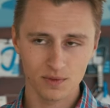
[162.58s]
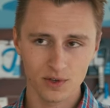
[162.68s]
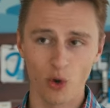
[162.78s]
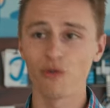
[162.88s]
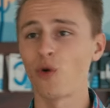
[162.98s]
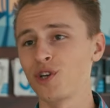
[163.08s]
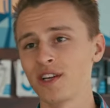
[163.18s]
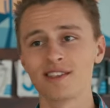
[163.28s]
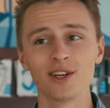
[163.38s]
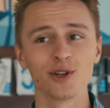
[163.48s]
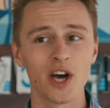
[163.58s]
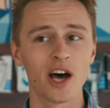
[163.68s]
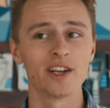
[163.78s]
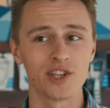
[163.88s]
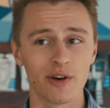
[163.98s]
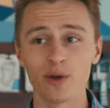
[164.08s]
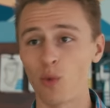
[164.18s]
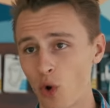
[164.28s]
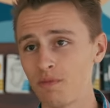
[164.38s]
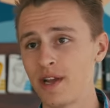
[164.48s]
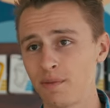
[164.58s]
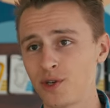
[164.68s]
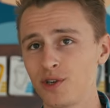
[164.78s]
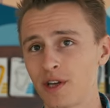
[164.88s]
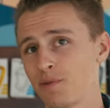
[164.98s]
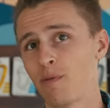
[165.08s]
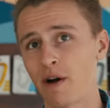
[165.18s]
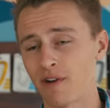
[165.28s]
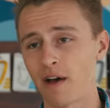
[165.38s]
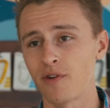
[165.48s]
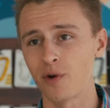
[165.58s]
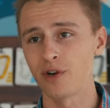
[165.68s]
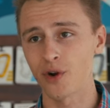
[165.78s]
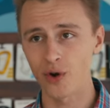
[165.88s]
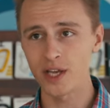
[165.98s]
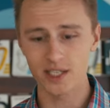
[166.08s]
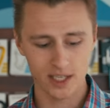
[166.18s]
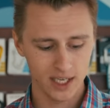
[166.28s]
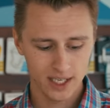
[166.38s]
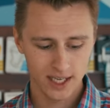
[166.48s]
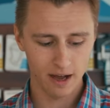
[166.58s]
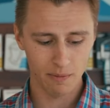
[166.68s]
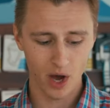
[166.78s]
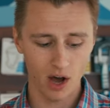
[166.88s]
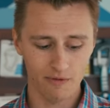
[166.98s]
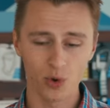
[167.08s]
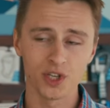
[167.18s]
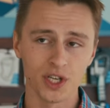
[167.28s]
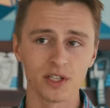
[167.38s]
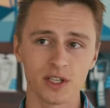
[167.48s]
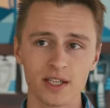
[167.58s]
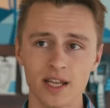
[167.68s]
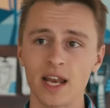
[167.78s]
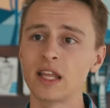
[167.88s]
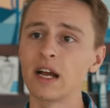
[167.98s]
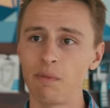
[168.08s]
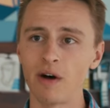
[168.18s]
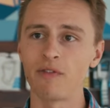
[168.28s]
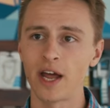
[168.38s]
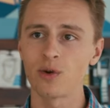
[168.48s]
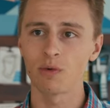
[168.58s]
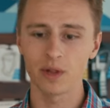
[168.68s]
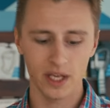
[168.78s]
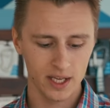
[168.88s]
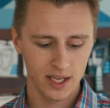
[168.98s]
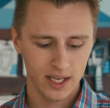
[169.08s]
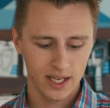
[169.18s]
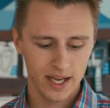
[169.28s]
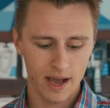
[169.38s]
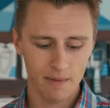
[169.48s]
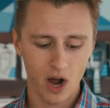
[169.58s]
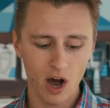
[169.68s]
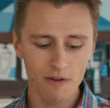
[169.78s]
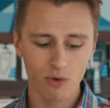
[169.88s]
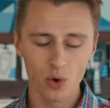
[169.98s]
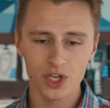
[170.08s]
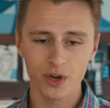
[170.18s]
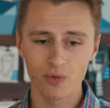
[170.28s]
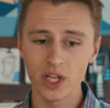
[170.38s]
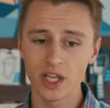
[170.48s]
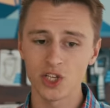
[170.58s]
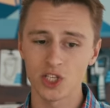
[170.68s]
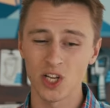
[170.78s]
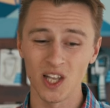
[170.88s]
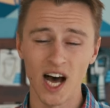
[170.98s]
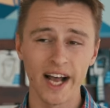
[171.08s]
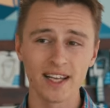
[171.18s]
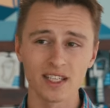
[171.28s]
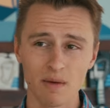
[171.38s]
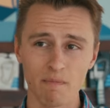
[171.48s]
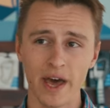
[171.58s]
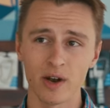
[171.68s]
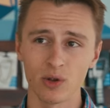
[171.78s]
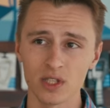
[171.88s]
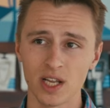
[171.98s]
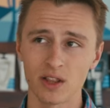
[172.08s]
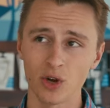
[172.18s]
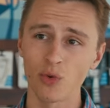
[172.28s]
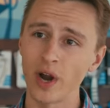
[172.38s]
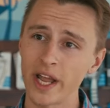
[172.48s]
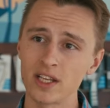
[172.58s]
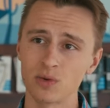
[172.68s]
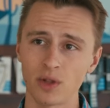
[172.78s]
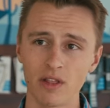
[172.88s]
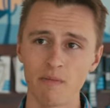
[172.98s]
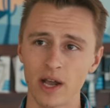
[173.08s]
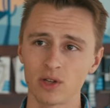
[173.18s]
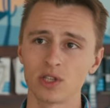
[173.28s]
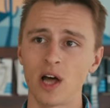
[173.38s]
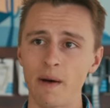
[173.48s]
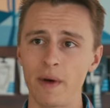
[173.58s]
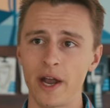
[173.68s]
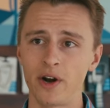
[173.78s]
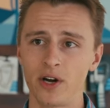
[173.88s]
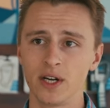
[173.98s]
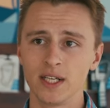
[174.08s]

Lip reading: Cold forging is still done at generally warm temperatures up to about 500 degrees, but hot forging is anything above that normally. And hot forging really just aligns the metals, like the grains within the metals, a lot better.